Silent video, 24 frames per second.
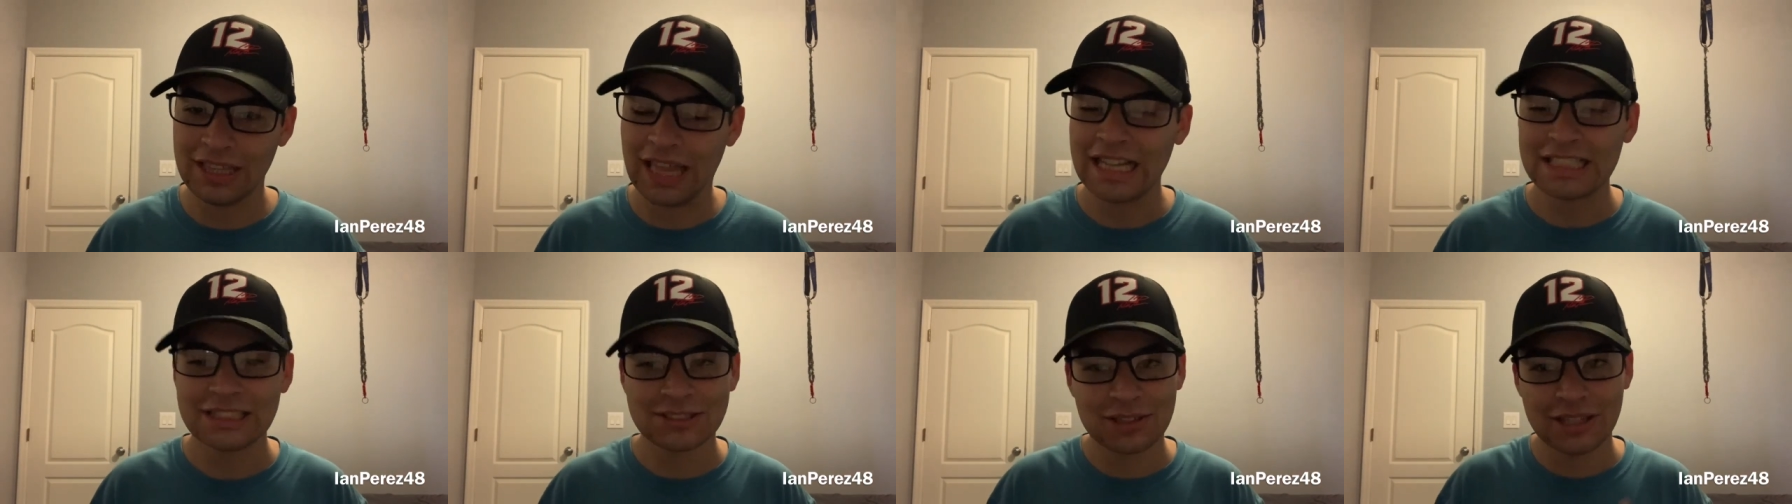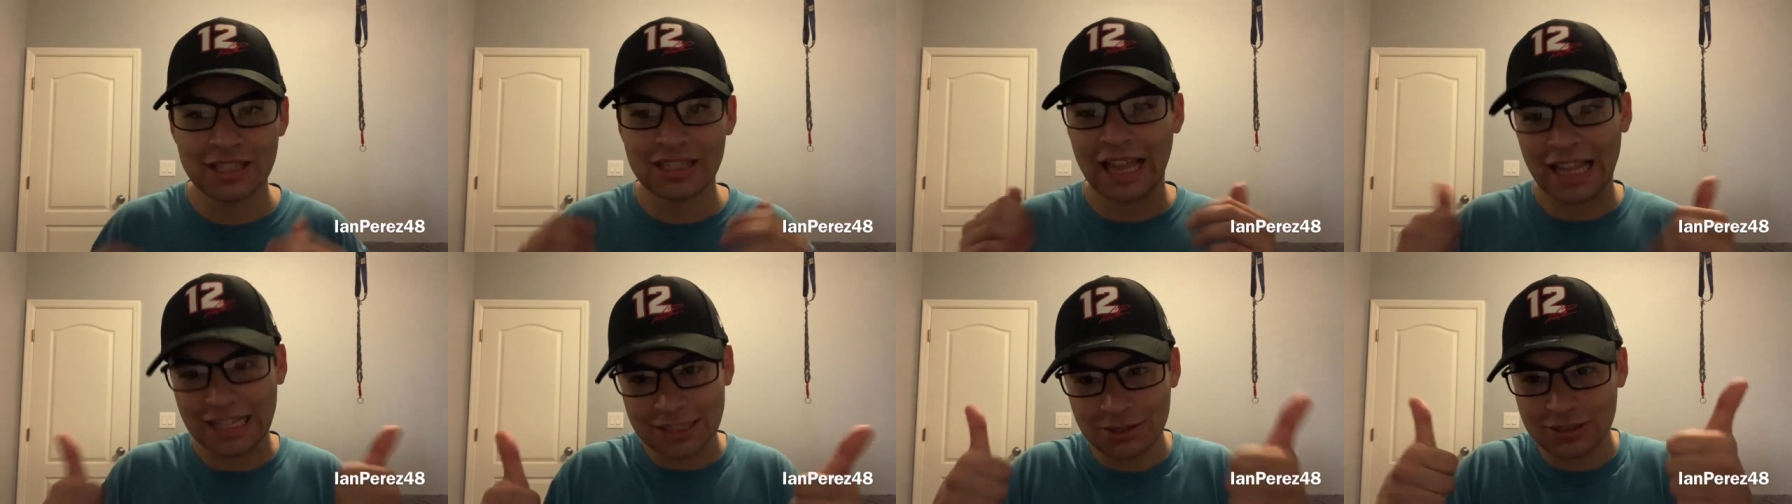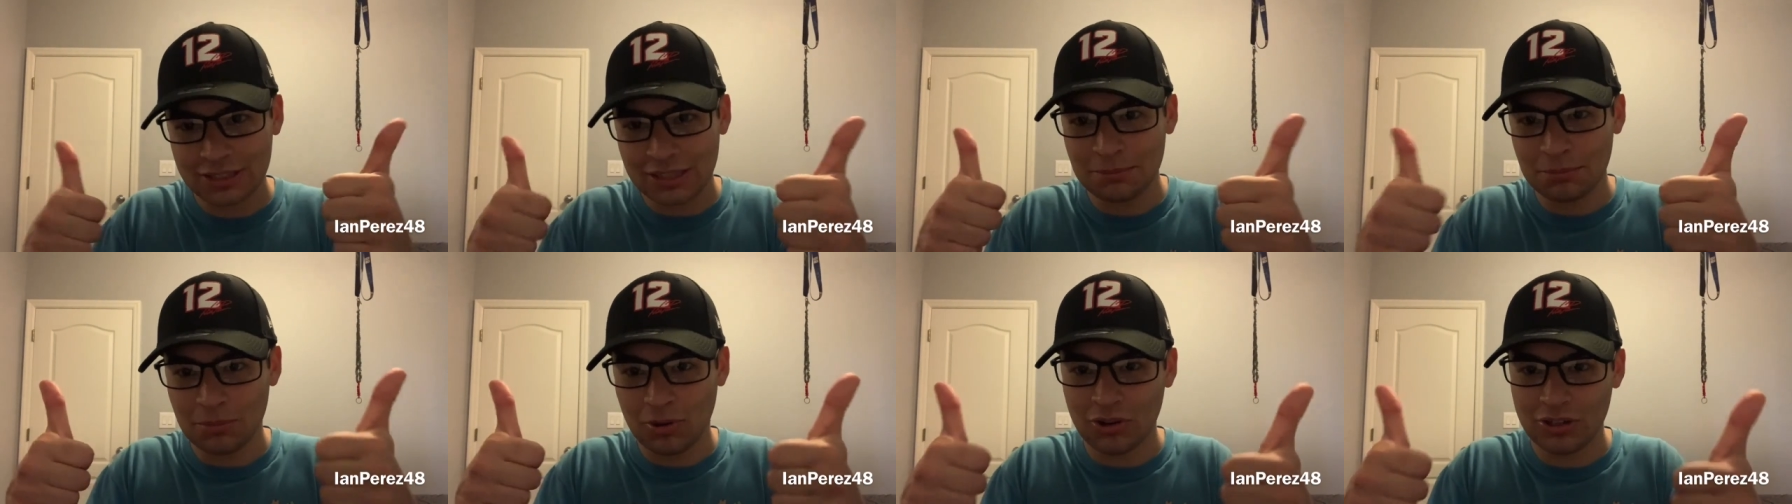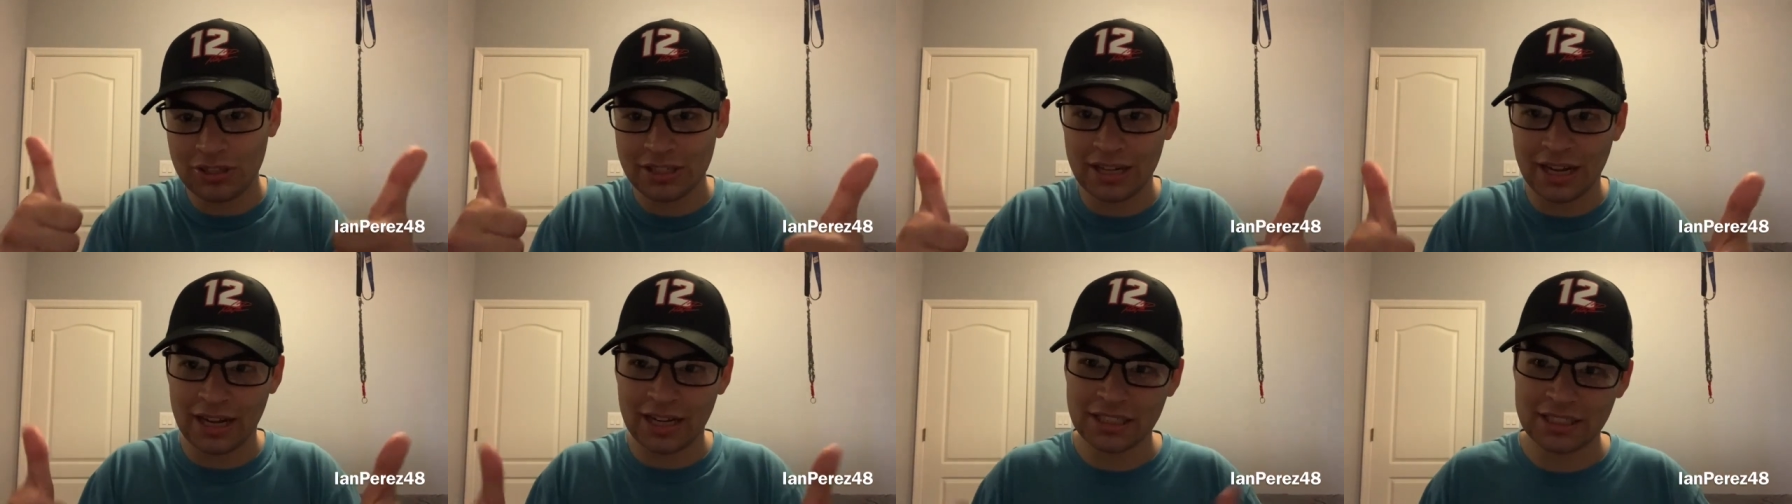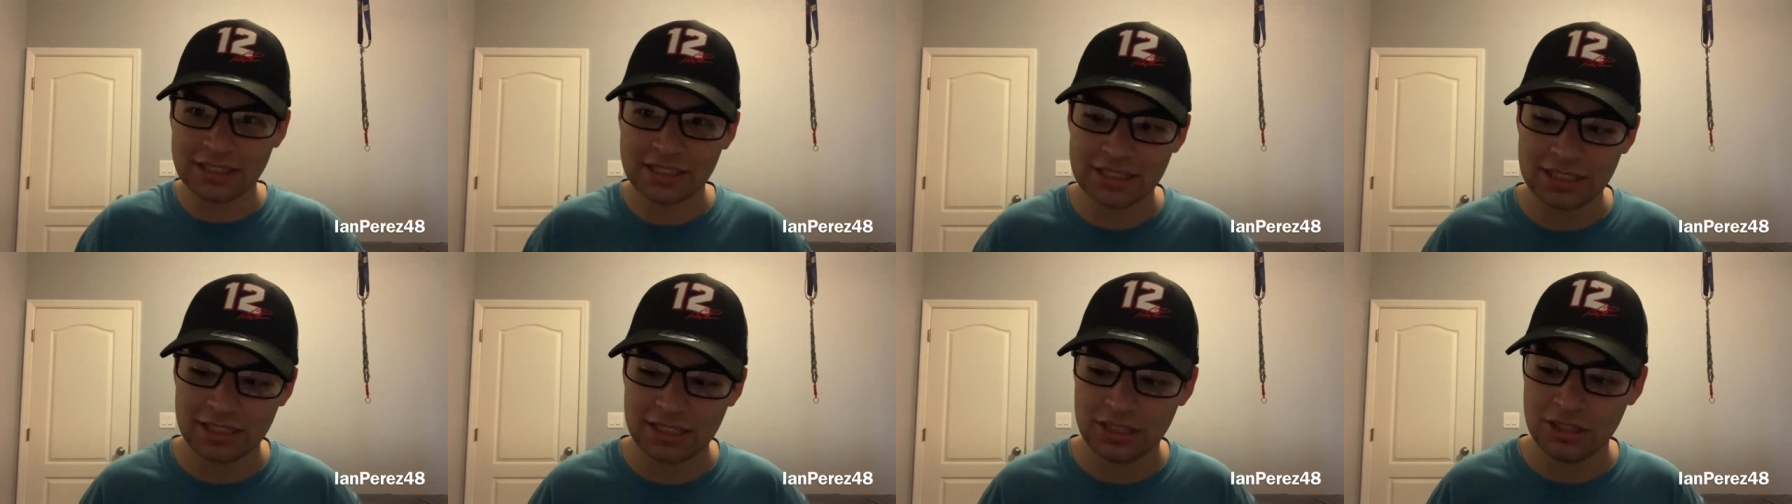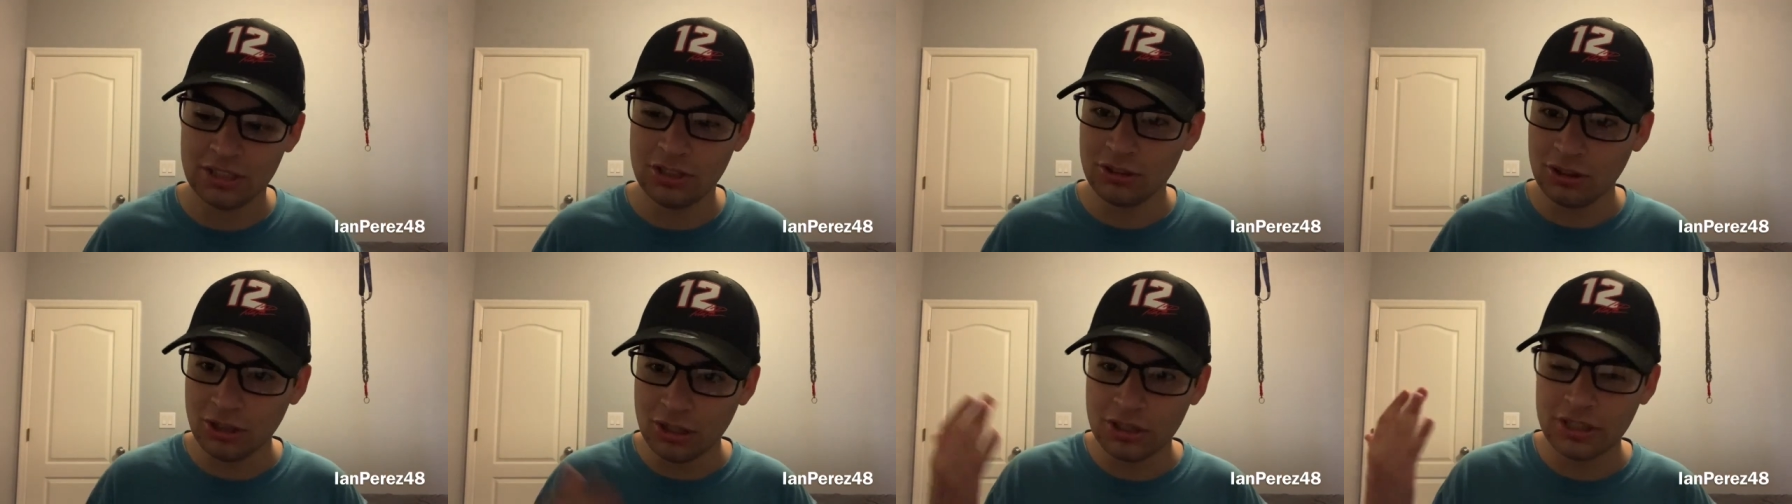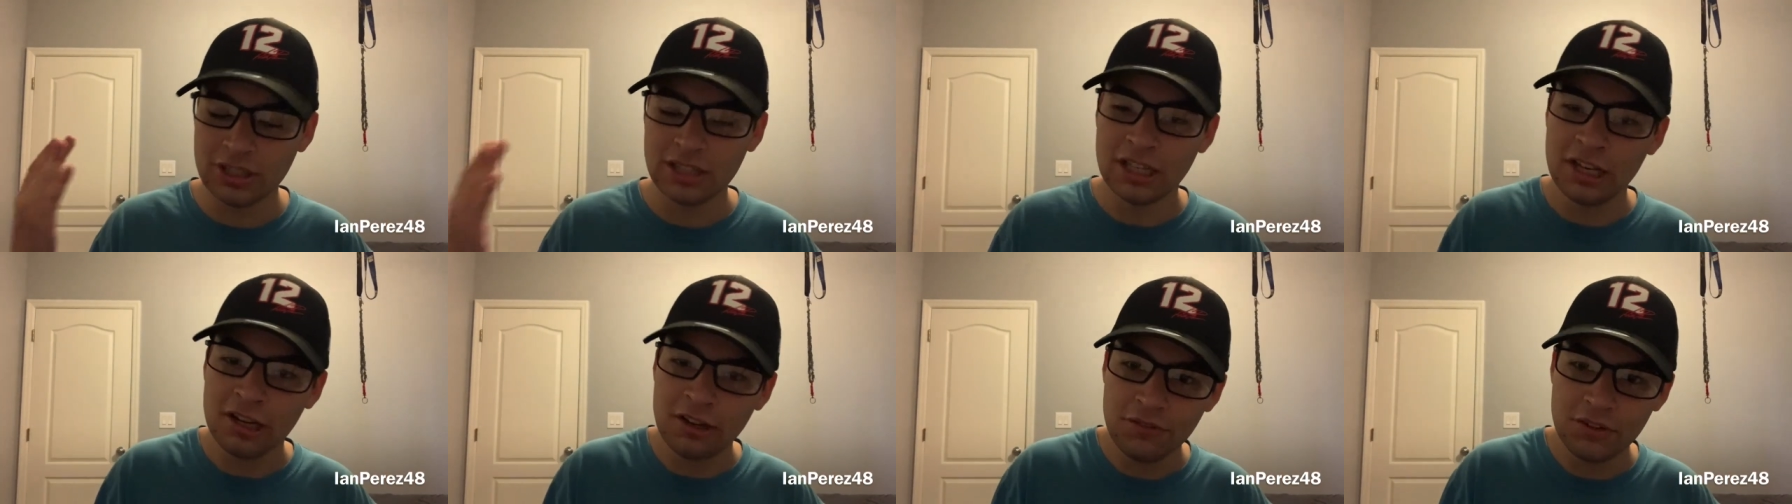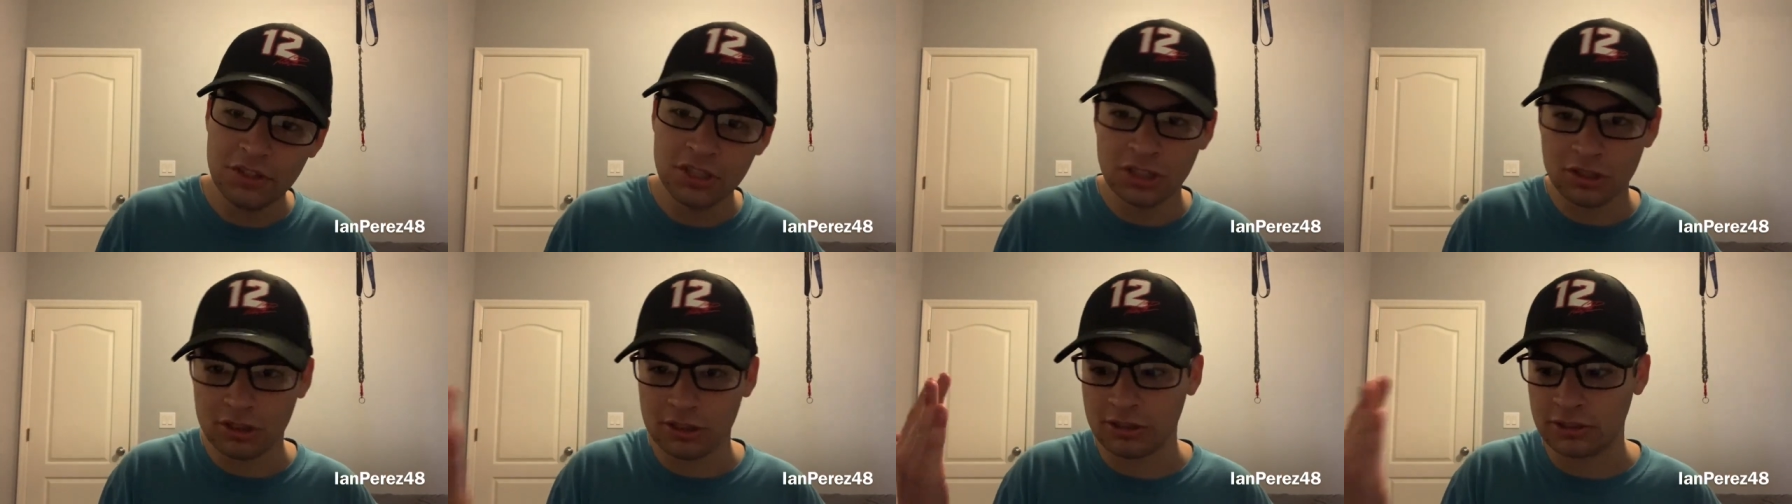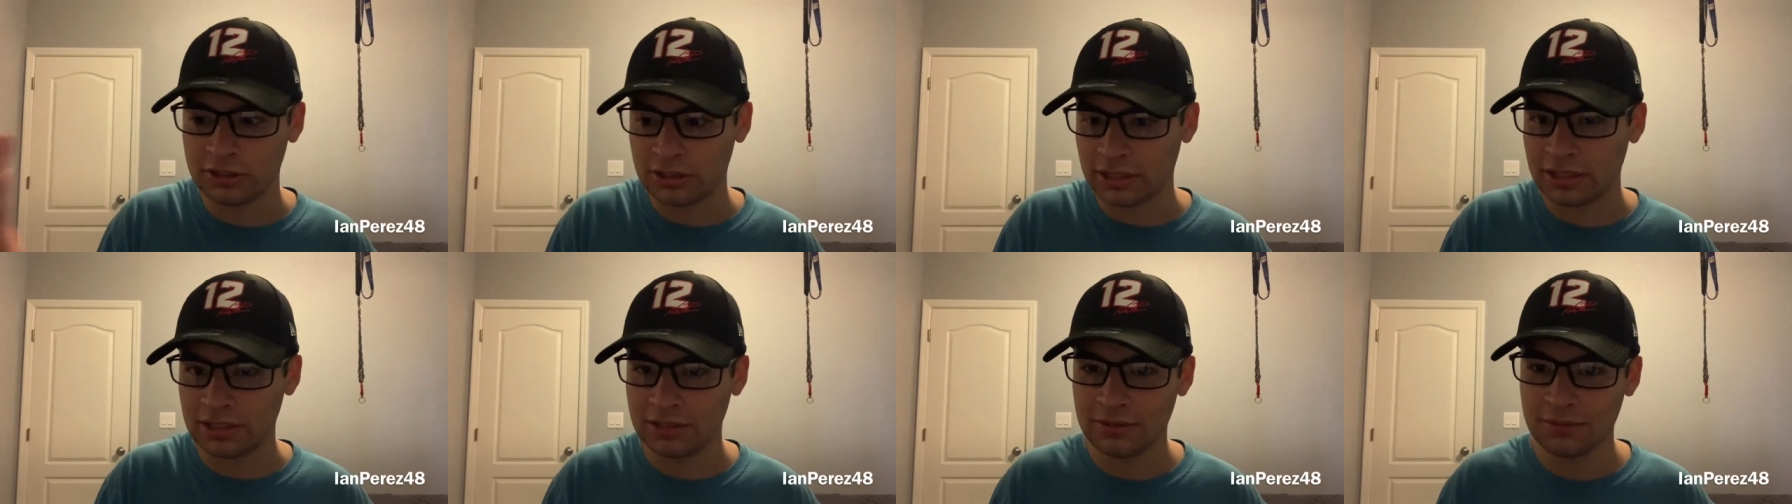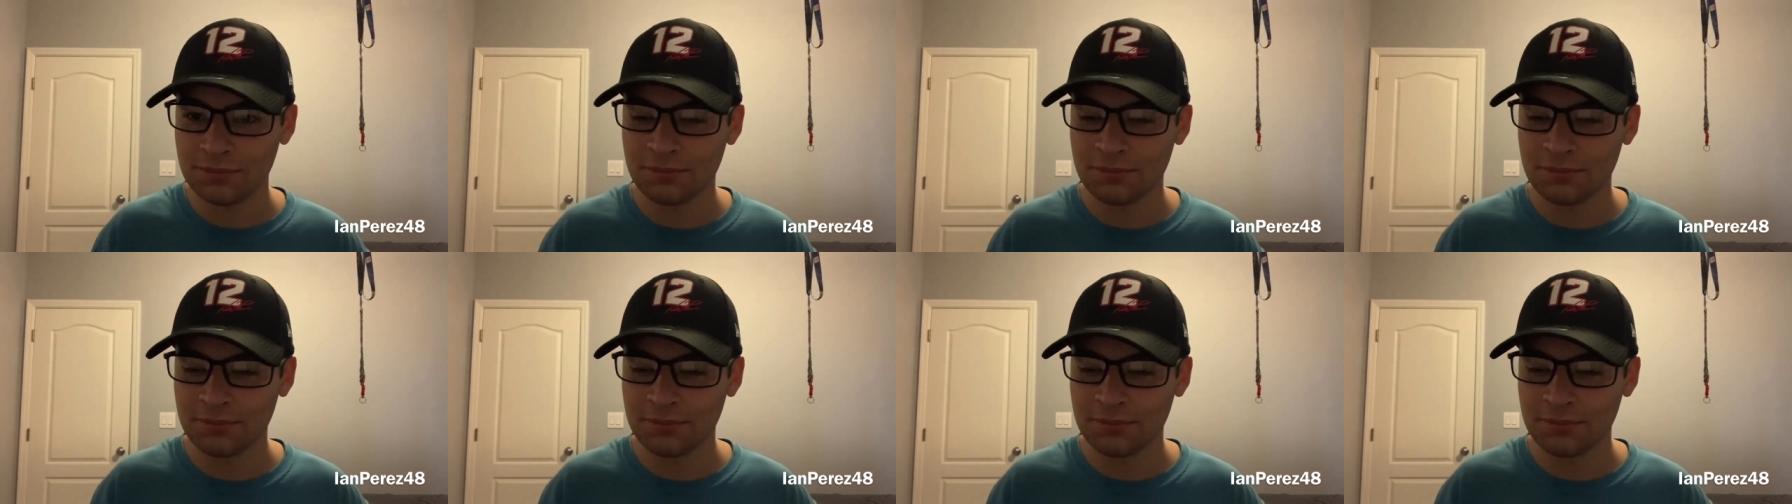that's a, that's what's important, guys. You live and you learn.